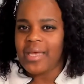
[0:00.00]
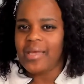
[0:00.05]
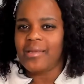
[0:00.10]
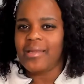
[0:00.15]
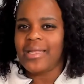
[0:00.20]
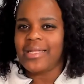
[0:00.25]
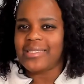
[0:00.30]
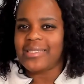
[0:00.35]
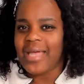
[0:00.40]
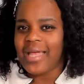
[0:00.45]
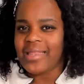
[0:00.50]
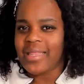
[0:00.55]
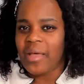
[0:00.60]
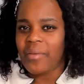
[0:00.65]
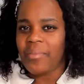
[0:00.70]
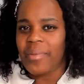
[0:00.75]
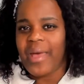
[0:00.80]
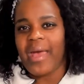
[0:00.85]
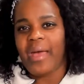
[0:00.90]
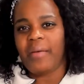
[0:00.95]
it's not
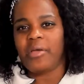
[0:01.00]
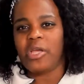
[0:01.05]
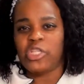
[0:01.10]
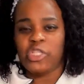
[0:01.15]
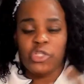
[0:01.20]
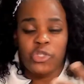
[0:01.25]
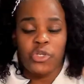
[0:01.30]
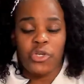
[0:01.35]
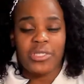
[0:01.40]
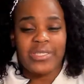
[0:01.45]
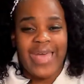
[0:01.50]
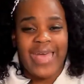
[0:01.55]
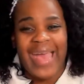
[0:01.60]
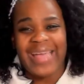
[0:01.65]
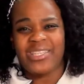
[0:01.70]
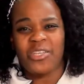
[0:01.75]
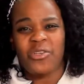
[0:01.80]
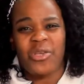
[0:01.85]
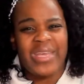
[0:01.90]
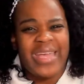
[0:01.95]
that bad because you do your
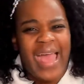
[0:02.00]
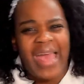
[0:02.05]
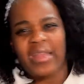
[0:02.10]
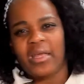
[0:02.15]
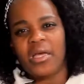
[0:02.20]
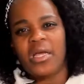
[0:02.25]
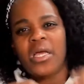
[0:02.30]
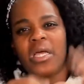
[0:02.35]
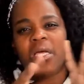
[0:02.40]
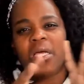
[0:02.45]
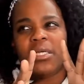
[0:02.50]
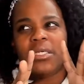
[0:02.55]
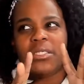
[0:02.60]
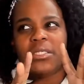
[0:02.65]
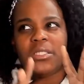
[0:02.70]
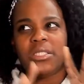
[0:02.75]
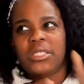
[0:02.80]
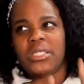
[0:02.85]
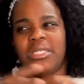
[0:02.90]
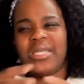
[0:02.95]
tax, so you can kind of
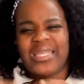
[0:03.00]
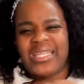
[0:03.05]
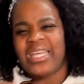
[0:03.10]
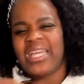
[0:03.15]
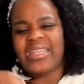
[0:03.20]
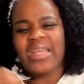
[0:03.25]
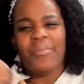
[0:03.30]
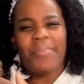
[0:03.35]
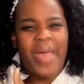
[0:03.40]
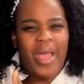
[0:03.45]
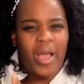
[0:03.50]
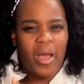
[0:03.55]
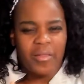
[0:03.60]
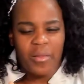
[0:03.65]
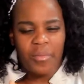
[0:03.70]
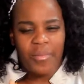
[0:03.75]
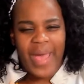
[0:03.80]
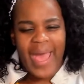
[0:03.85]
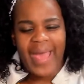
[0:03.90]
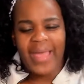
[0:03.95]
get that back on
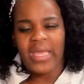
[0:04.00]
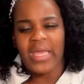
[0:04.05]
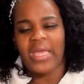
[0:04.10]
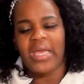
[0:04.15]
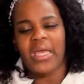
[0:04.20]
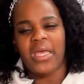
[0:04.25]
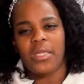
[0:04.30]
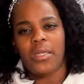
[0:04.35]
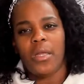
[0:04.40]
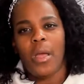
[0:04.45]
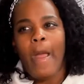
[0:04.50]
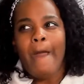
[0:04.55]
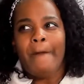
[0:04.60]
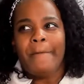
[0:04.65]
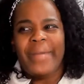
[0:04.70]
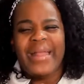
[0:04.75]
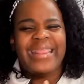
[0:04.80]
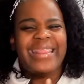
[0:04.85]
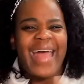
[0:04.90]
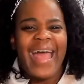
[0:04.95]
the back end.
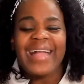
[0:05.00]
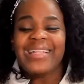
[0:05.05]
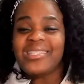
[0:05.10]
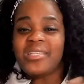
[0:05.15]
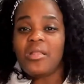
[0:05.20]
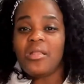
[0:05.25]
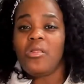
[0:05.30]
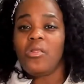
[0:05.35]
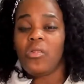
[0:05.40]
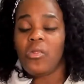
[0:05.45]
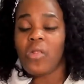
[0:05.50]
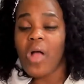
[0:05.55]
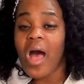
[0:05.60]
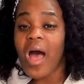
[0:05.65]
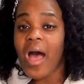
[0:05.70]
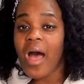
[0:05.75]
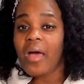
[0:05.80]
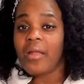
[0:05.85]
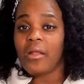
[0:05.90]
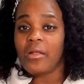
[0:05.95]
But that's a
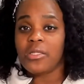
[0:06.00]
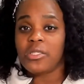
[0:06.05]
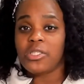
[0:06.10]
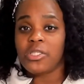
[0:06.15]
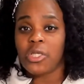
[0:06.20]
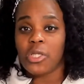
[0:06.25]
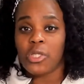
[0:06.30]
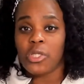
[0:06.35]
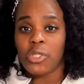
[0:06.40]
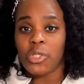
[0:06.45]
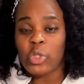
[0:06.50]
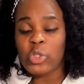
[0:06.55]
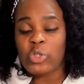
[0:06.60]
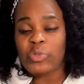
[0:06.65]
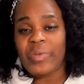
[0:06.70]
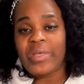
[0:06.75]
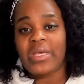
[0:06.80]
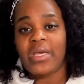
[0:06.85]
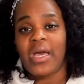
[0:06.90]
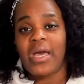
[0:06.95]
lot to lose
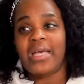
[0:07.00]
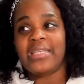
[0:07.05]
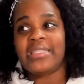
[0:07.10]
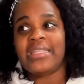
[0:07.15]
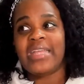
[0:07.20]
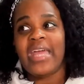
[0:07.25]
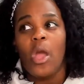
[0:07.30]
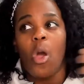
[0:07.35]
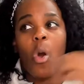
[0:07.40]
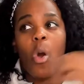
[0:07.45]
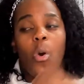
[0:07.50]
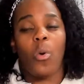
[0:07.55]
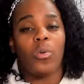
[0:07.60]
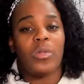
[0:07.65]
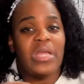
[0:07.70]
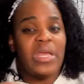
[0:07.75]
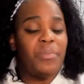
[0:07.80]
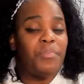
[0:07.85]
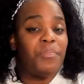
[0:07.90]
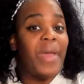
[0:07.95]
because they
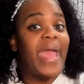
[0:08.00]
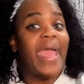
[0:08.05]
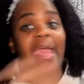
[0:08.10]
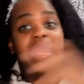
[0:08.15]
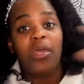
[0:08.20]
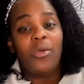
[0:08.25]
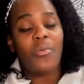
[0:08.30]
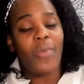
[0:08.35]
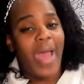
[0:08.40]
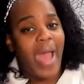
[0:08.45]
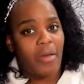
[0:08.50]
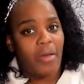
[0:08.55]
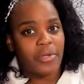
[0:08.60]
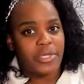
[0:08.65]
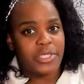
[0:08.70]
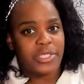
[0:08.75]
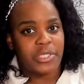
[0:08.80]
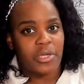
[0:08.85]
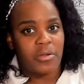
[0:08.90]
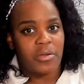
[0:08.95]
only pay you out a
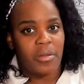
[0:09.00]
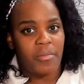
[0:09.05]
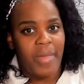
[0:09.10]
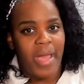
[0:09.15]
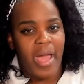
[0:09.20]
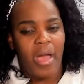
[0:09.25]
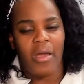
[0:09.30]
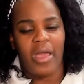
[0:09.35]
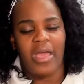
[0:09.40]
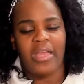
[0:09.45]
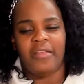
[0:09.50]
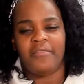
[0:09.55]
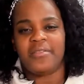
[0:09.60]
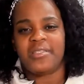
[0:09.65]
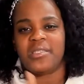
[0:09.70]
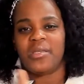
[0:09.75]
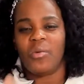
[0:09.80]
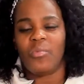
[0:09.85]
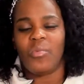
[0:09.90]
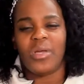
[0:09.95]
certain amount. And if
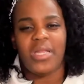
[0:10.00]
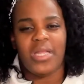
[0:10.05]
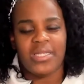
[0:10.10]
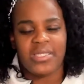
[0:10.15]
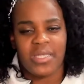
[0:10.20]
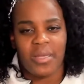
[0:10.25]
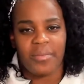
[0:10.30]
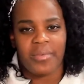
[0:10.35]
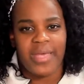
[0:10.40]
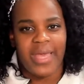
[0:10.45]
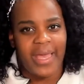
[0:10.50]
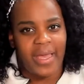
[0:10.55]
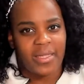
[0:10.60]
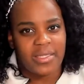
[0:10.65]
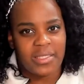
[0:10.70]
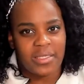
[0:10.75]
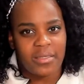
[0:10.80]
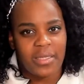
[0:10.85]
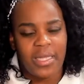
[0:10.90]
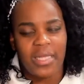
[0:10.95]
someone ends up
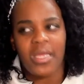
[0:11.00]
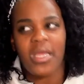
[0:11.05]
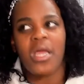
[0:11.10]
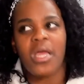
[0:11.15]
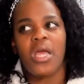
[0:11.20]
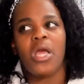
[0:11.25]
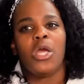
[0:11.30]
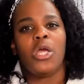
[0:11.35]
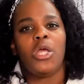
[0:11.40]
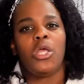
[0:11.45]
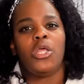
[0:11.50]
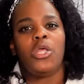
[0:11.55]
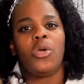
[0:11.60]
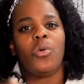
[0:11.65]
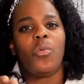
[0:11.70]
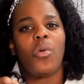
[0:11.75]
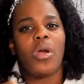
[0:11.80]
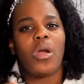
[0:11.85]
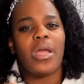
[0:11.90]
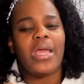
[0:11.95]
canceling,
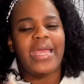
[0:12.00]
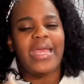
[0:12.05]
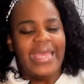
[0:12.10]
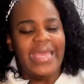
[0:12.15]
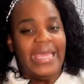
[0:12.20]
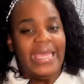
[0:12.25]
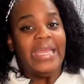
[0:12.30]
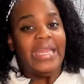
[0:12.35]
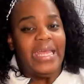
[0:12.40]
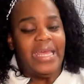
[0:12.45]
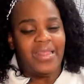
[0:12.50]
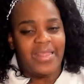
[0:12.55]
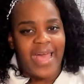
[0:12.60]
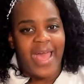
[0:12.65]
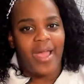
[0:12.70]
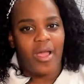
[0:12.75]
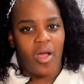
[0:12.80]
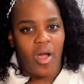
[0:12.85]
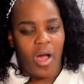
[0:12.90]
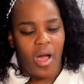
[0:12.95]
you are eating
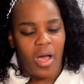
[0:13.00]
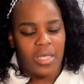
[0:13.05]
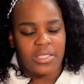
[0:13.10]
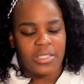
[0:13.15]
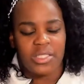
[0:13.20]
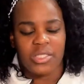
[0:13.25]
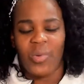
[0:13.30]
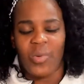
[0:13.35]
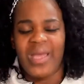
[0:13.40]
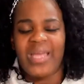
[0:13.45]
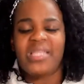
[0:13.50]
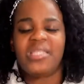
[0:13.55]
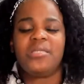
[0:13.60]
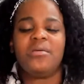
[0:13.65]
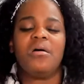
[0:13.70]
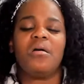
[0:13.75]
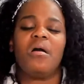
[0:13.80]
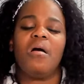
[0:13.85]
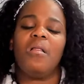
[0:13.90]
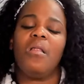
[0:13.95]
that cost. So it
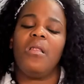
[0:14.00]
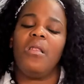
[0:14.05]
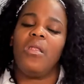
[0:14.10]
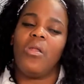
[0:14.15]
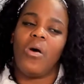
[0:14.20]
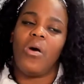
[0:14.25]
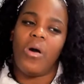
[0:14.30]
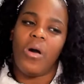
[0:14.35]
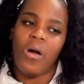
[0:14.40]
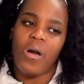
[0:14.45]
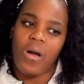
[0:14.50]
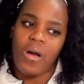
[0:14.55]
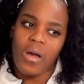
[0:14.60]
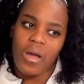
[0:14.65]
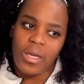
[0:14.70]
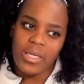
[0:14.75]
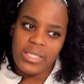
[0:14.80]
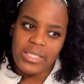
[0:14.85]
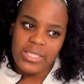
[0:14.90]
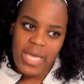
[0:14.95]
took a
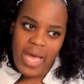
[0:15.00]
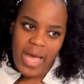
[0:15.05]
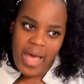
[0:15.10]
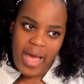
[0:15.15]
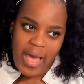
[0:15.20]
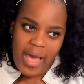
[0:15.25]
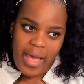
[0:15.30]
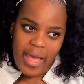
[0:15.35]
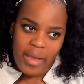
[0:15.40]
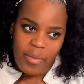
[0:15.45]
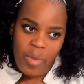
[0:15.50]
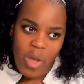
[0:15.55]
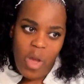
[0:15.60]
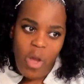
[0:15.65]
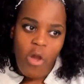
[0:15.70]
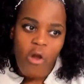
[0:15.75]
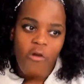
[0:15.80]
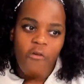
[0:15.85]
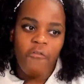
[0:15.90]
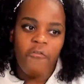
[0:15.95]
long time
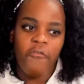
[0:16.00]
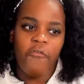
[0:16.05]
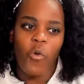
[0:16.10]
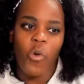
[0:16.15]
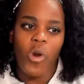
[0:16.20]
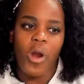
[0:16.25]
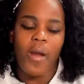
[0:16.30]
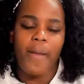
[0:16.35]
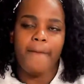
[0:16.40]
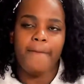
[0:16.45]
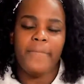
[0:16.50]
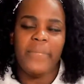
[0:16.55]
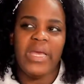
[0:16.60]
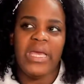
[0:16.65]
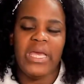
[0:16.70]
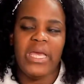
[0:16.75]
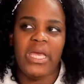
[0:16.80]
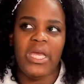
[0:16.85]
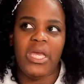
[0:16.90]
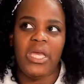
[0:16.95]
for
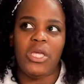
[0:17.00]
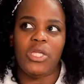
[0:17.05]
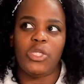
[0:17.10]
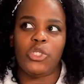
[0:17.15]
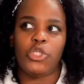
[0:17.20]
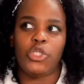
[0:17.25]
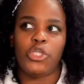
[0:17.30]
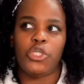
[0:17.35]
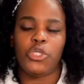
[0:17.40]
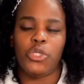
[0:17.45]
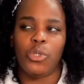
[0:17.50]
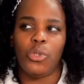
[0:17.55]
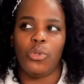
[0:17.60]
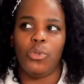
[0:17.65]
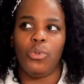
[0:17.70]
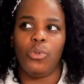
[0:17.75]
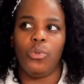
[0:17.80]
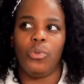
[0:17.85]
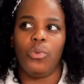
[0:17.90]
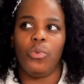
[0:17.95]
me
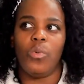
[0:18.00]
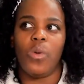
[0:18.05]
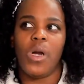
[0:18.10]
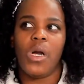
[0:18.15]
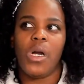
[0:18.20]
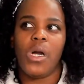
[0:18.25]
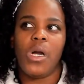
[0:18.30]
to